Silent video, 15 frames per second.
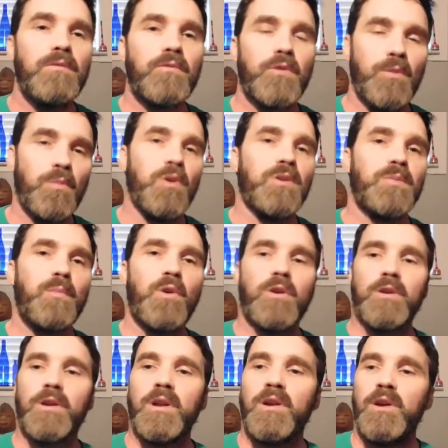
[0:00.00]
for the most
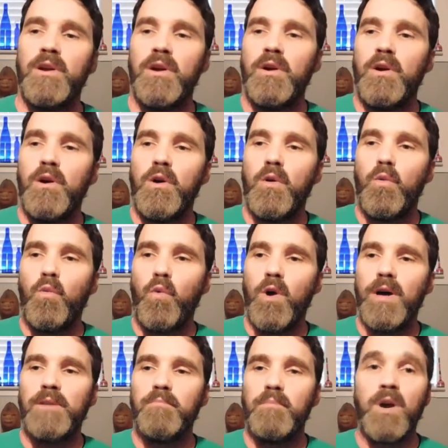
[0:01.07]
part,
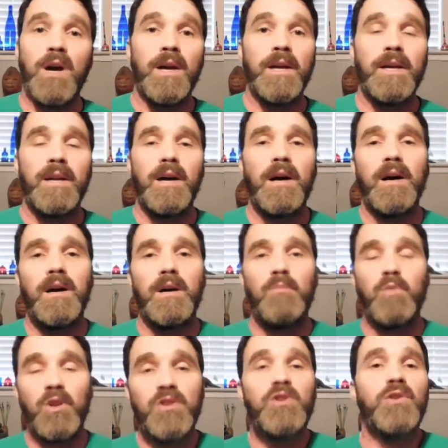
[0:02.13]
what my
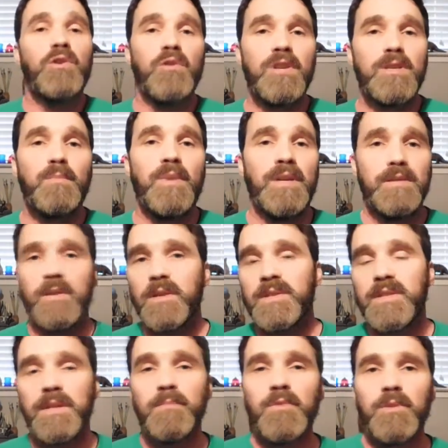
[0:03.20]
blood sugar is based on
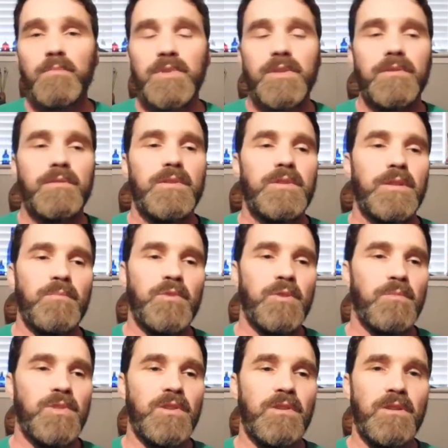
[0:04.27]
symptoms.
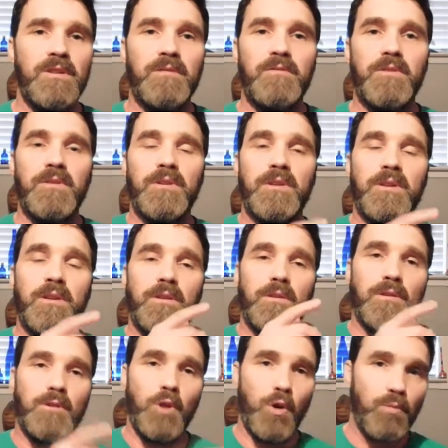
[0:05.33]
Symptoms of
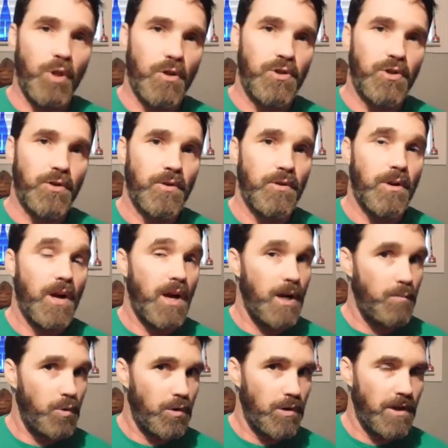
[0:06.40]
low blood sugar,
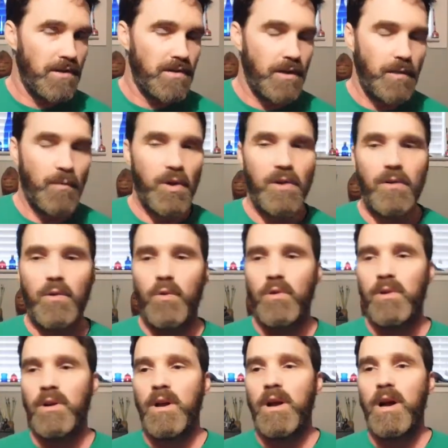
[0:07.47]
hypoglycemia,
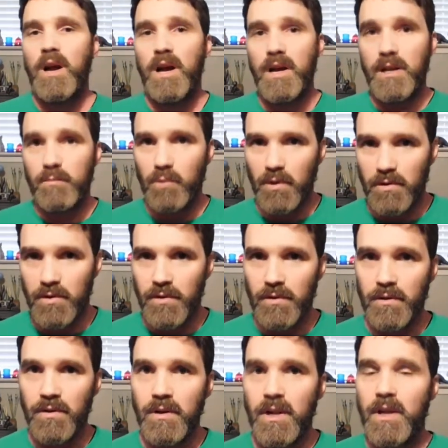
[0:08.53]
or high blood
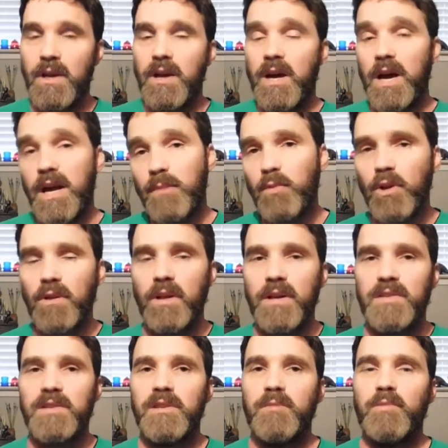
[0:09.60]
sugar,
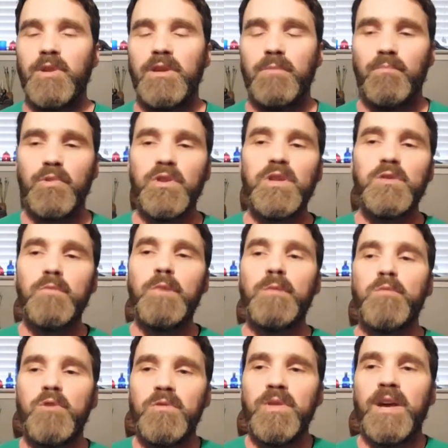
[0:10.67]
hyperglycemia. And please
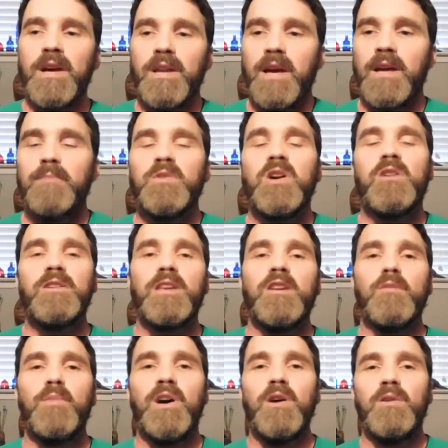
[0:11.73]
remember that I'm talking
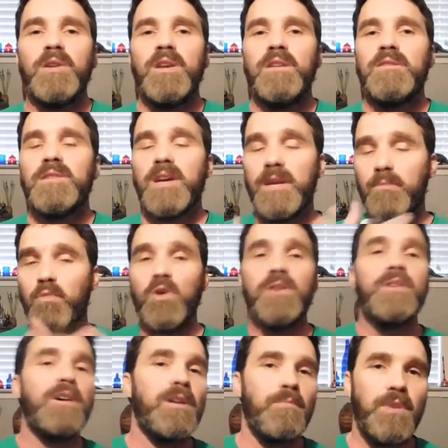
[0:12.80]
about type 1
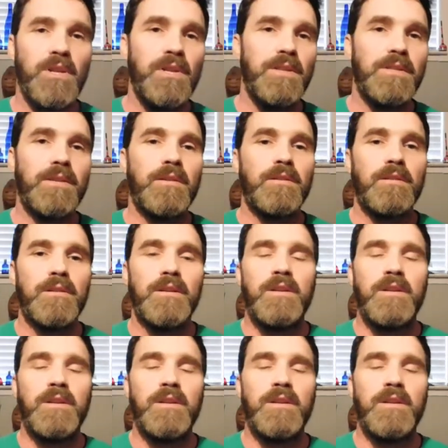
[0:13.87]
diabetes here.